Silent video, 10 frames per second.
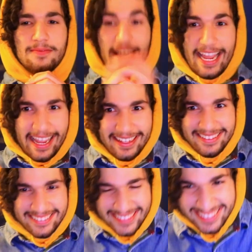
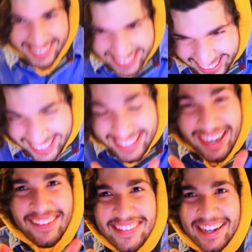And I
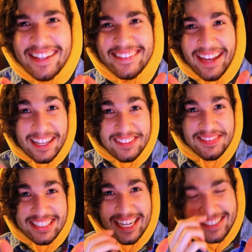got back into astral
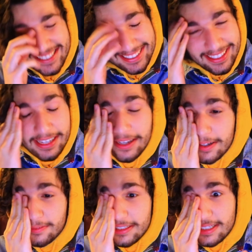projection,
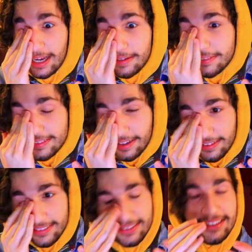which I was
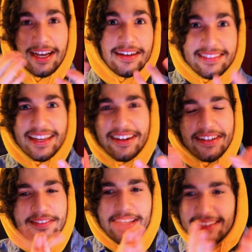honestly kind of scared
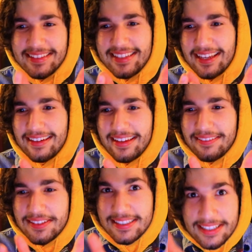of. As I said,
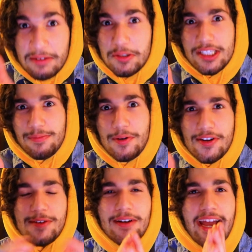it was
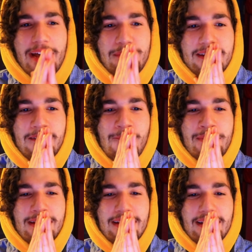spooky what happened.
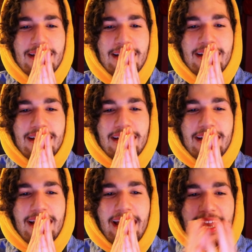
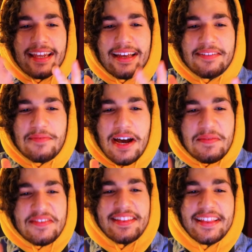And I'm
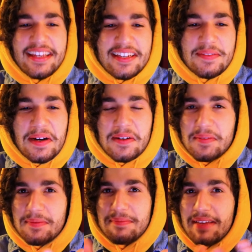even thinking
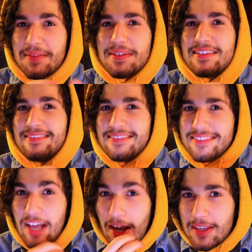about maybe
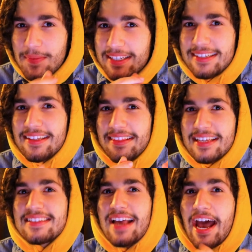documenting the
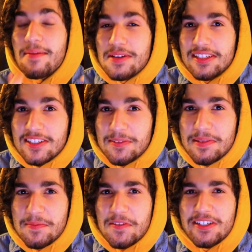things that happen a little
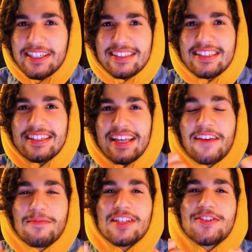bit more, because it
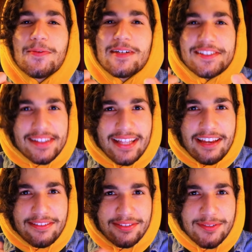gave me so much
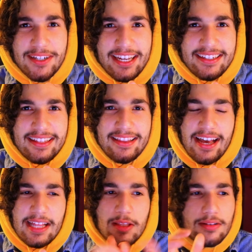life when I did
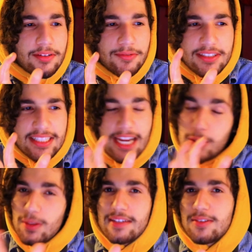that. The only reason I
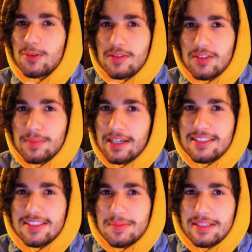don't like to do it too
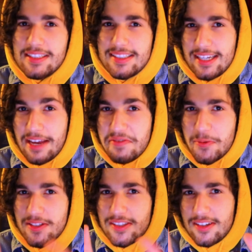much is because then
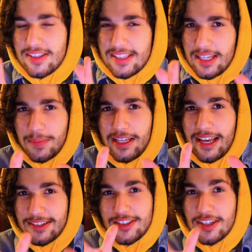everyone starts seeing me
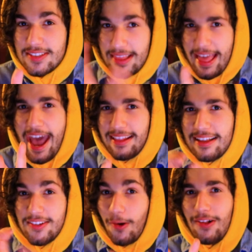as just that.
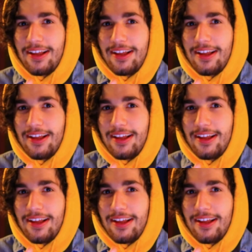That's all